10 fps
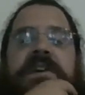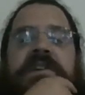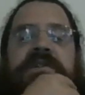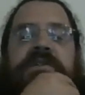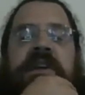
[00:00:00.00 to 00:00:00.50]

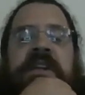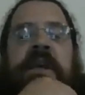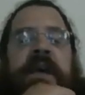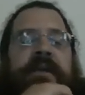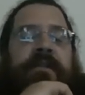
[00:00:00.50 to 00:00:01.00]
You go strict.
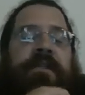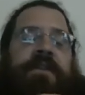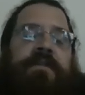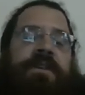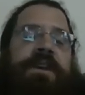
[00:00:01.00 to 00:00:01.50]
If you're
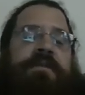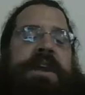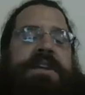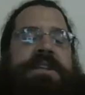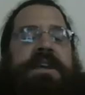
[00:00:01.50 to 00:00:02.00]
feeling really
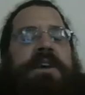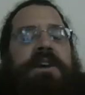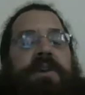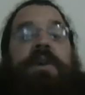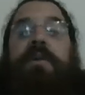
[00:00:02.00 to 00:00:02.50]
crazy,
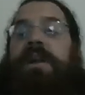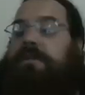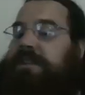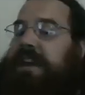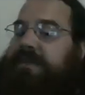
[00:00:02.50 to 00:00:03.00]
you can create a
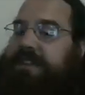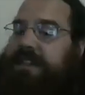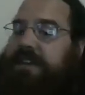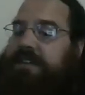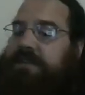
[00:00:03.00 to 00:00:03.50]
little
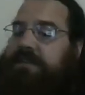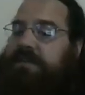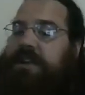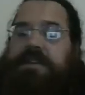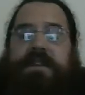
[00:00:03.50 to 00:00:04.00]
deficit,
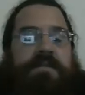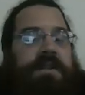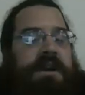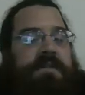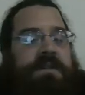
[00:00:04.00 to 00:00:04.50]
right? Nothing
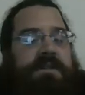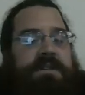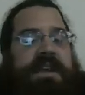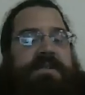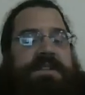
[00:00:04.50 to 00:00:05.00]
wrong with a little
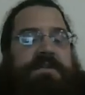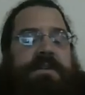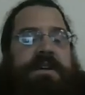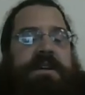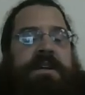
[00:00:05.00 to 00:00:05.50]
deficit
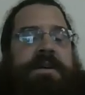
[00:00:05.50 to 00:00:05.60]
work.